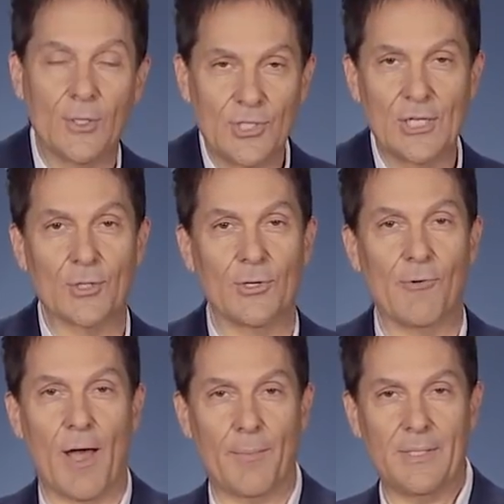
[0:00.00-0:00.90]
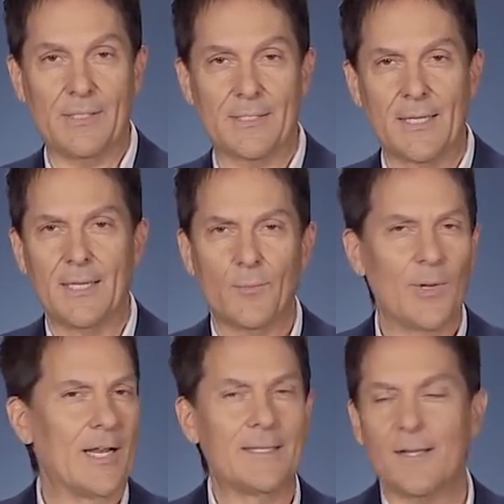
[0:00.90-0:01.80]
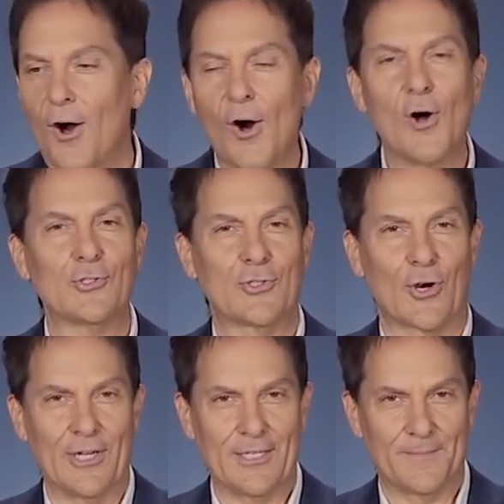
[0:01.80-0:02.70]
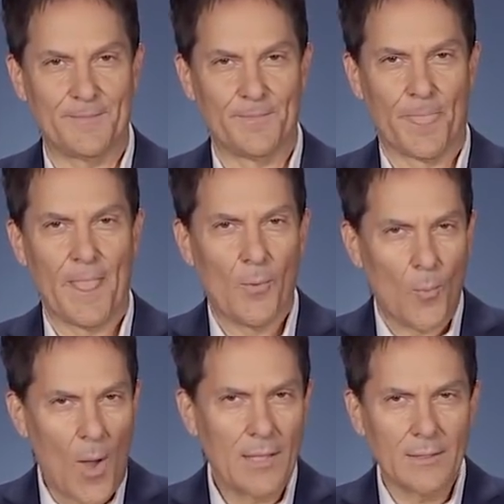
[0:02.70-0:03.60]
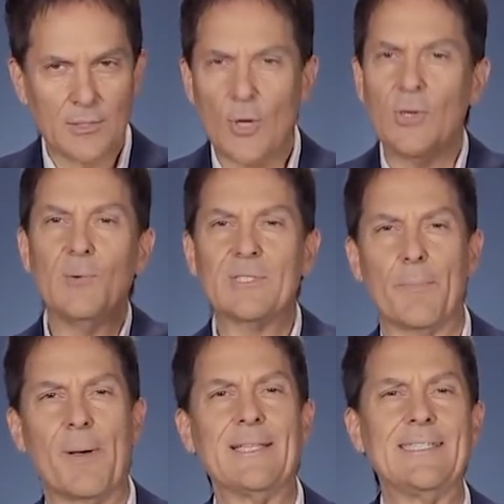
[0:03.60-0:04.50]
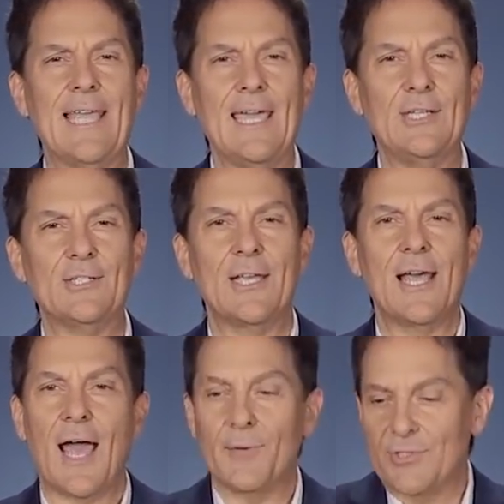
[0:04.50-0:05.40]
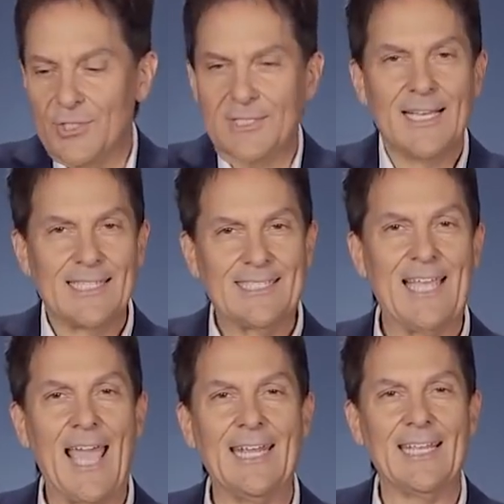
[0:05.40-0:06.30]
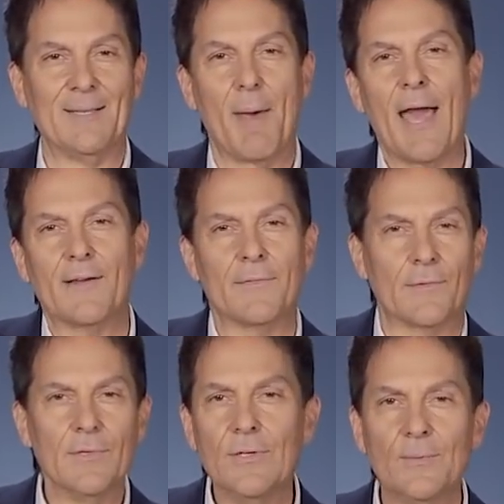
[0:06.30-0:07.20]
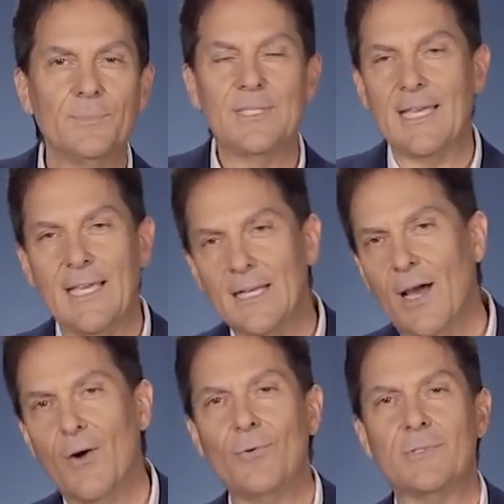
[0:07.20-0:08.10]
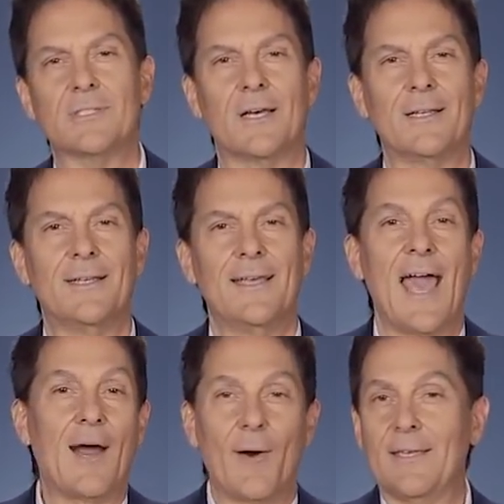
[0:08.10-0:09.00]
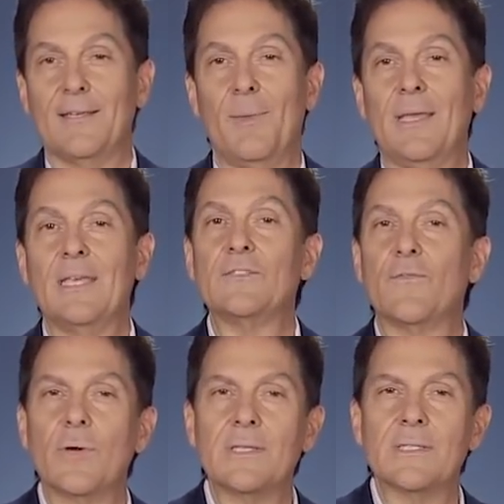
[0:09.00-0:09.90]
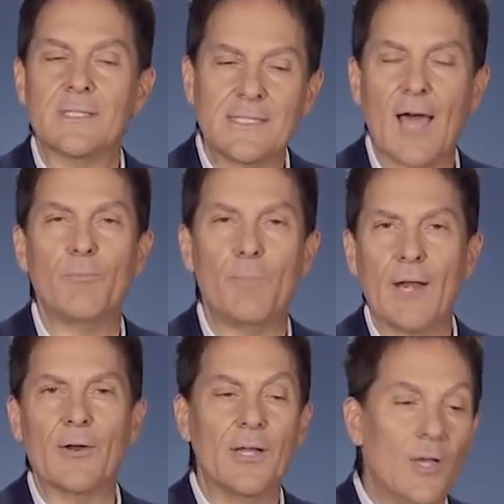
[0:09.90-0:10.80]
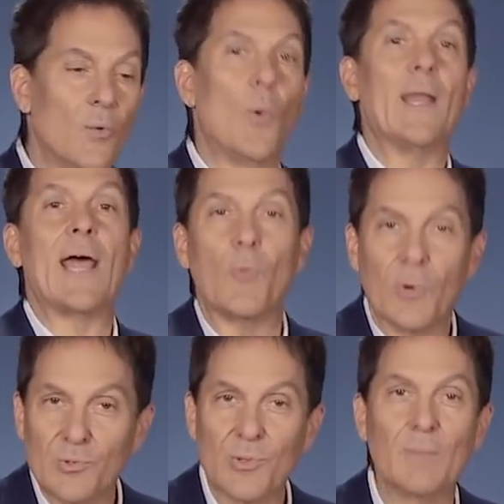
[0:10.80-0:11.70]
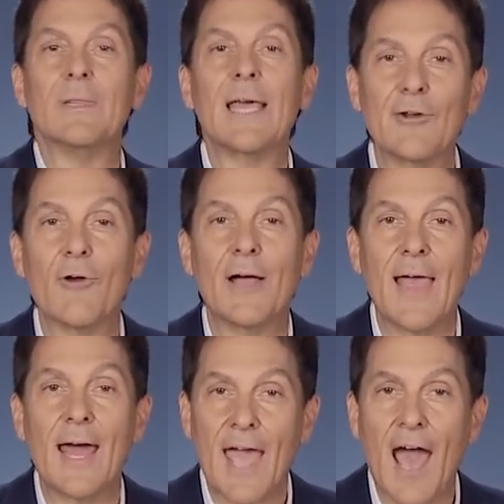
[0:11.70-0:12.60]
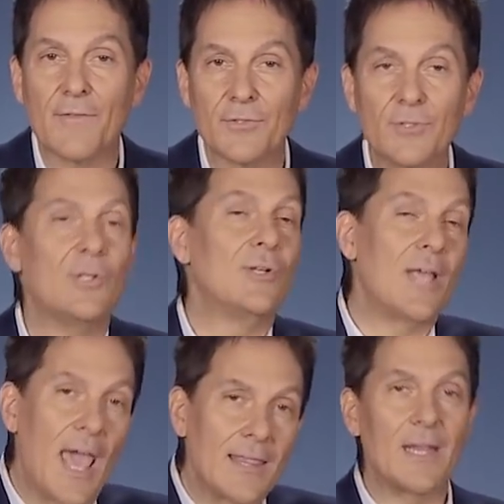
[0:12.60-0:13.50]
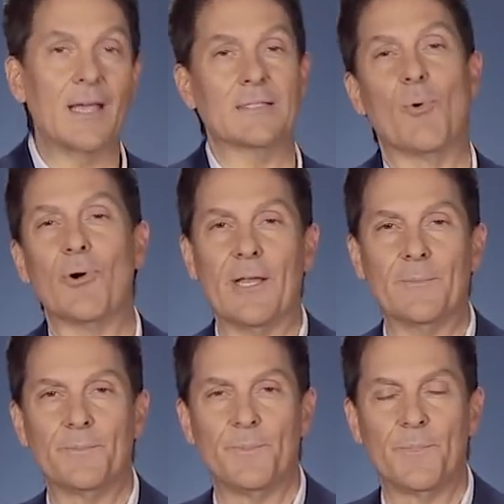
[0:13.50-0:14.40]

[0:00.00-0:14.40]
coaching Tony Robbins when it all started. While Tony was up on stage, I was just standing in the back of the room taking notes on how I could make his voice sound better when I worked with him later on that afternoon and the next morning.